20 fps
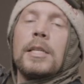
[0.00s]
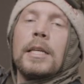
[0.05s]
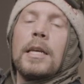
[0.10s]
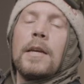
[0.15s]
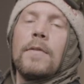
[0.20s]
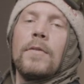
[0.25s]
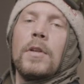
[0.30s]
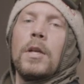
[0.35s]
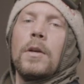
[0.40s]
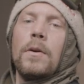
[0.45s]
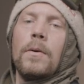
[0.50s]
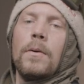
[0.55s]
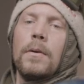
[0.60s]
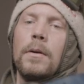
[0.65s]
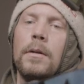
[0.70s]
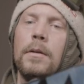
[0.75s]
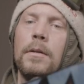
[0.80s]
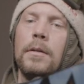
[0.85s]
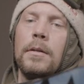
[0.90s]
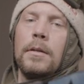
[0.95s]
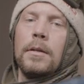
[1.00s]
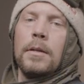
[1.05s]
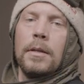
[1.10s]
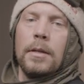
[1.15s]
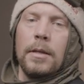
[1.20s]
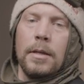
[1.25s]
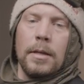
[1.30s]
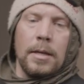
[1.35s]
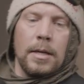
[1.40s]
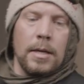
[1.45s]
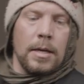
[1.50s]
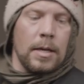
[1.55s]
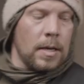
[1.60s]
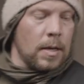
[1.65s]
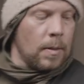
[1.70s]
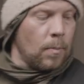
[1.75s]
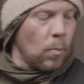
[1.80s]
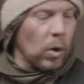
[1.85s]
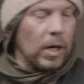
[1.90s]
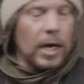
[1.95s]
giving you
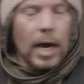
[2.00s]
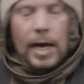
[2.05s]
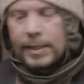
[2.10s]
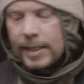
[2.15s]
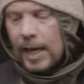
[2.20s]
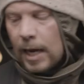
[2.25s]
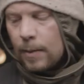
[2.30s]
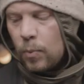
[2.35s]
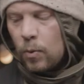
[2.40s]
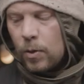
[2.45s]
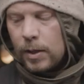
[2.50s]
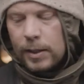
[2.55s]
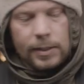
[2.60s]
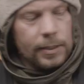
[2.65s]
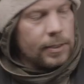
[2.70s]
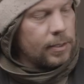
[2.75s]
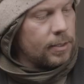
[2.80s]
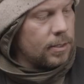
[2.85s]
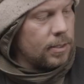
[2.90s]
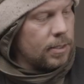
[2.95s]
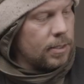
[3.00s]
more contact points